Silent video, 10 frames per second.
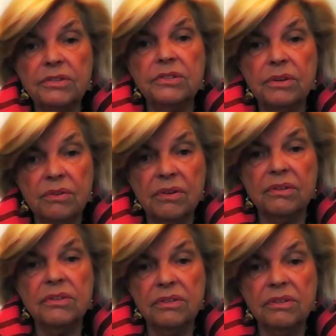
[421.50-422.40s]

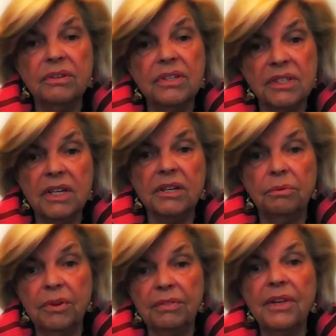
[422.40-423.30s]
students to continue
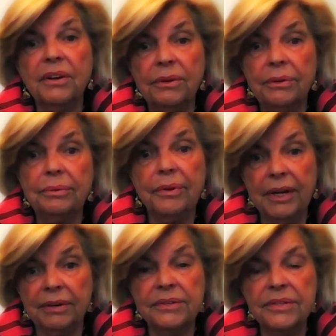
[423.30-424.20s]
with their
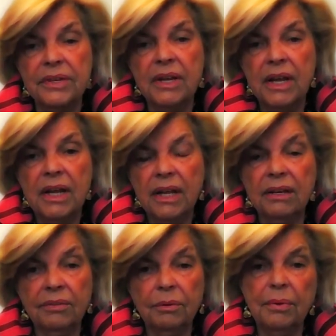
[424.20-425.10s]
careers in
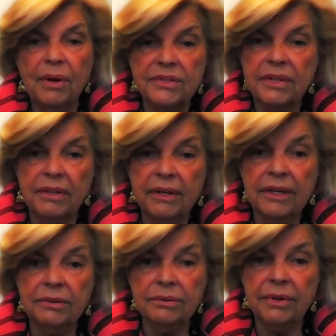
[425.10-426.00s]
other parts of the
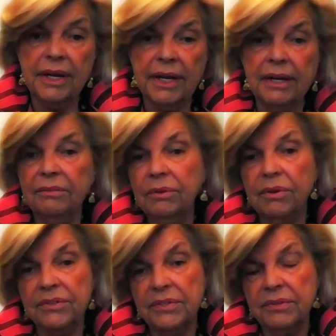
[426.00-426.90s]
country. And of
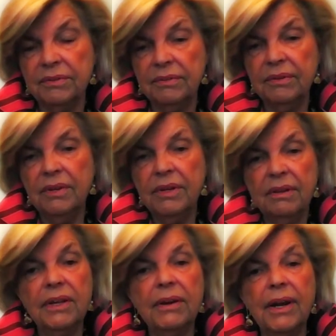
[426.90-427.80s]
course,
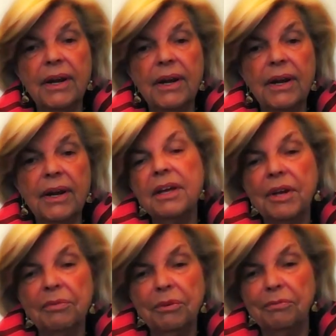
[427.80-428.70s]
they're like me, they'll
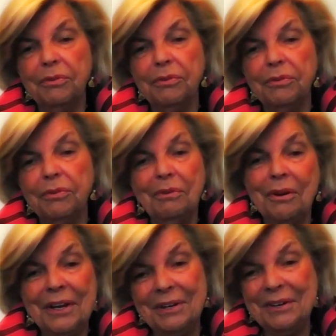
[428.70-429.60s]
never forget
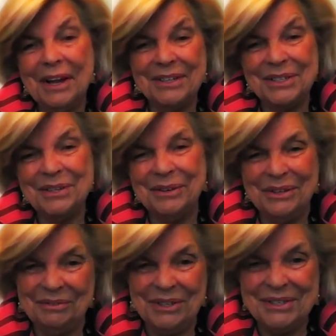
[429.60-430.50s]
Florida International
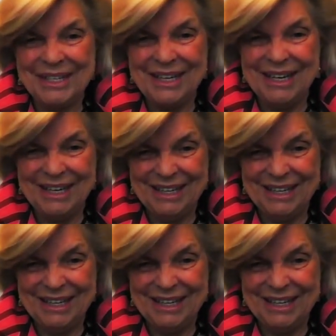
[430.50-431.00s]
University.